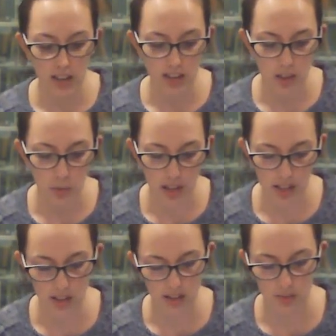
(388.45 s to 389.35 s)
This
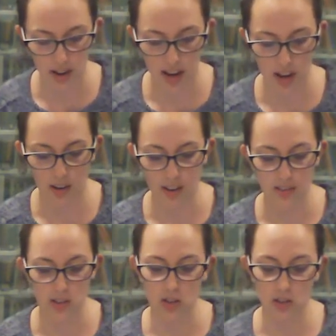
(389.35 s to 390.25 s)
weakness of mine,
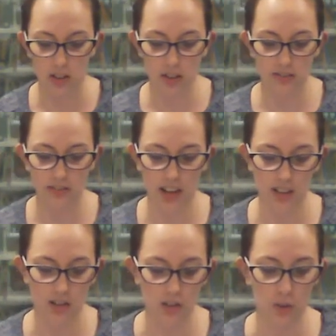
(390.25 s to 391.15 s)
however, does not
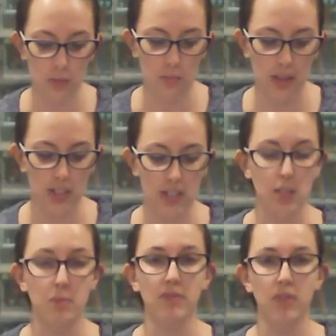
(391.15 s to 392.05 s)
affect the group's ability
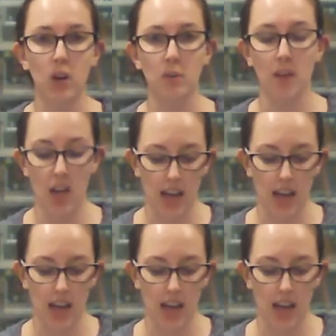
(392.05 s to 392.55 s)
to perform,